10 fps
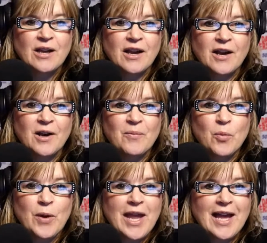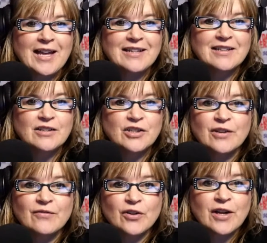We had
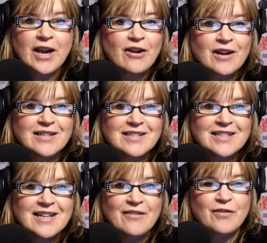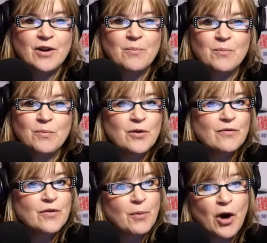Jennifer Garrett from Move the
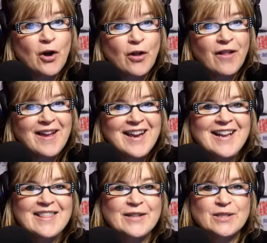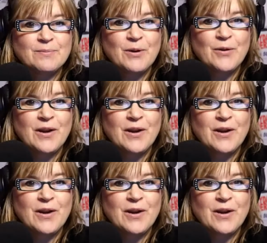Ball that spoke,